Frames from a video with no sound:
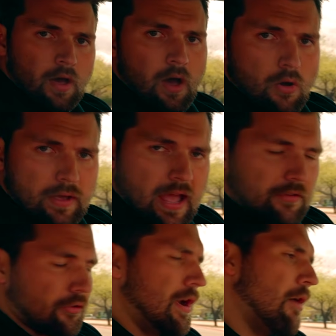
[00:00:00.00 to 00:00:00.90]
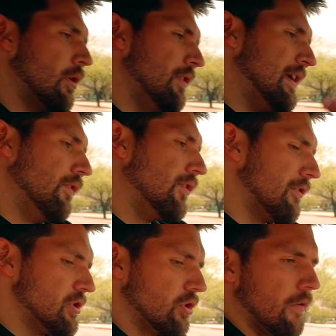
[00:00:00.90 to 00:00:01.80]
Okay, so now we're on the
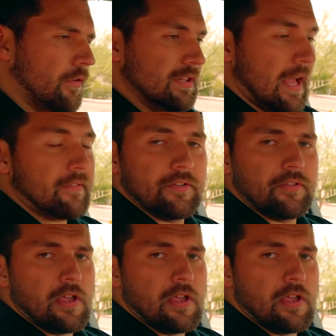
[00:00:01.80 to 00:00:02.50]
interior of our Lexus